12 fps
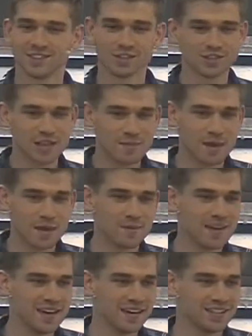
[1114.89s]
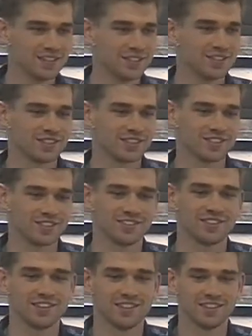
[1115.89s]
Doesn't that make me innocent?
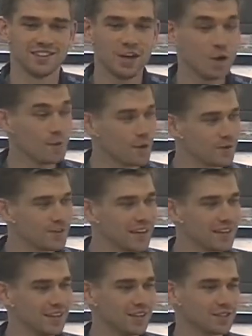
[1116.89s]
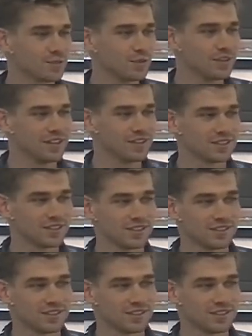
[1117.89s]
It would be ridiculous, wouldn't it?